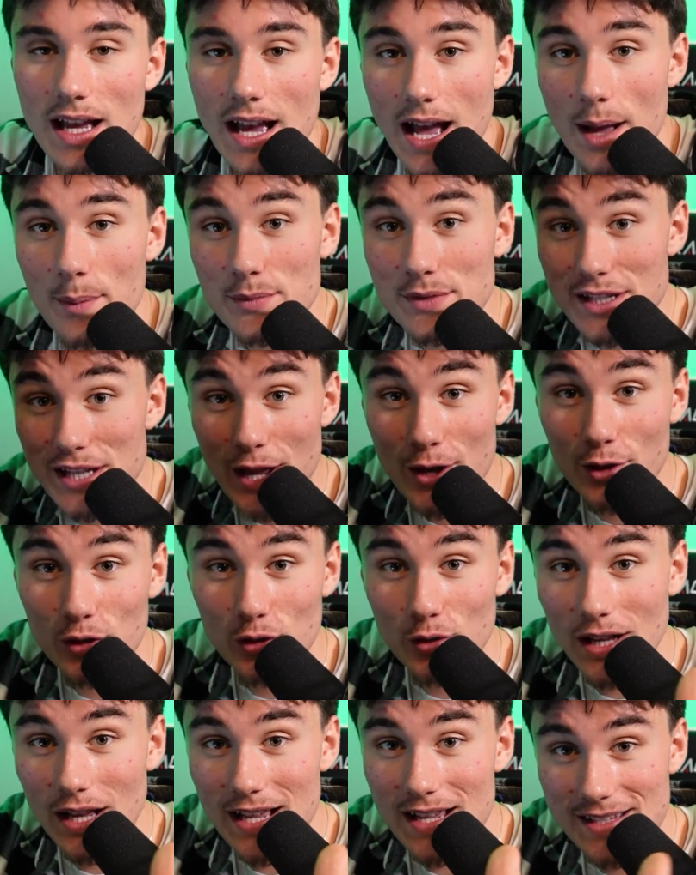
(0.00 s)
I'm telling
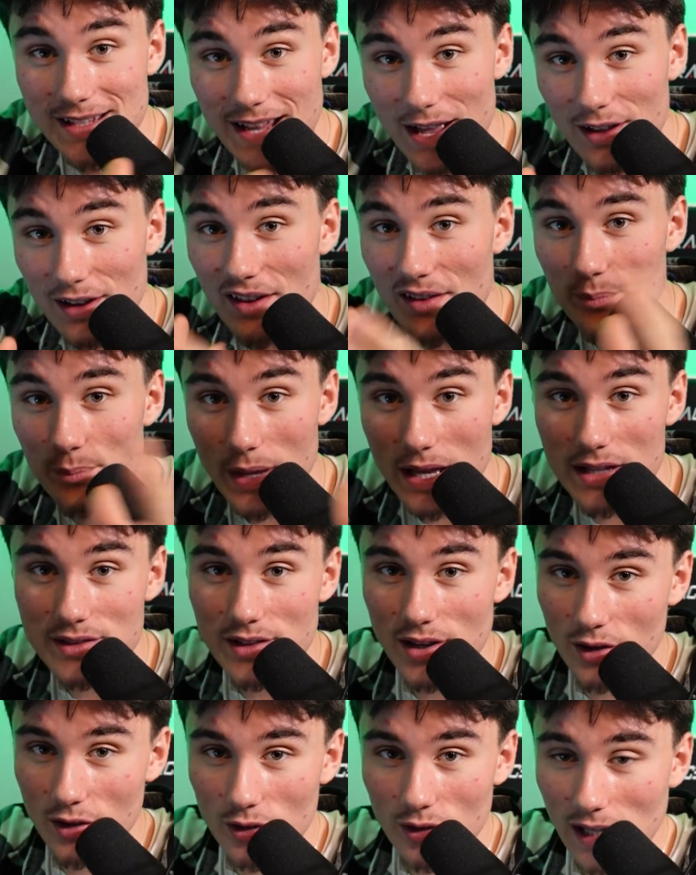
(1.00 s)
you guys now, and I've been
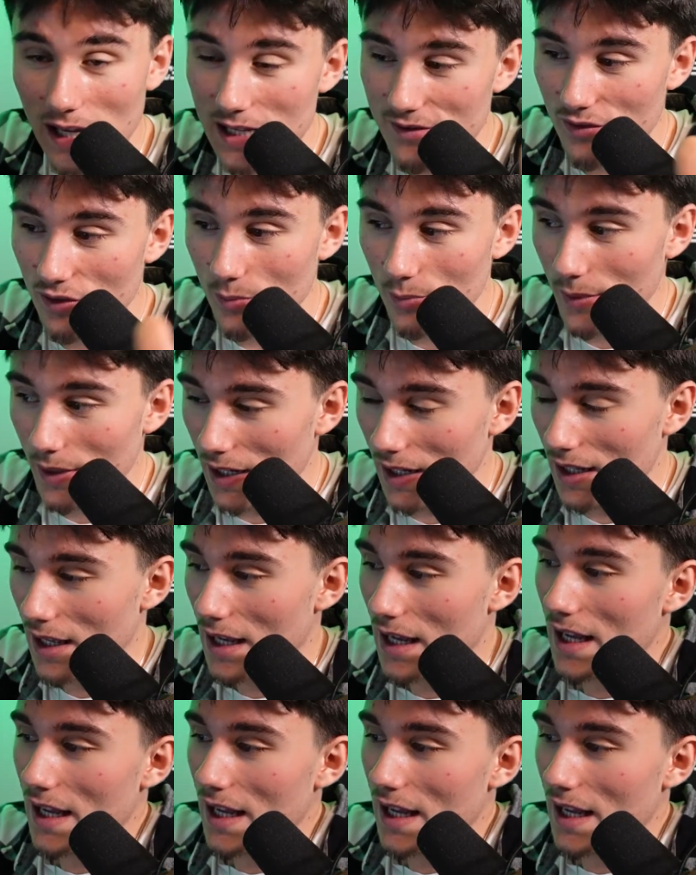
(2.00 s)
telling you guys for a minute.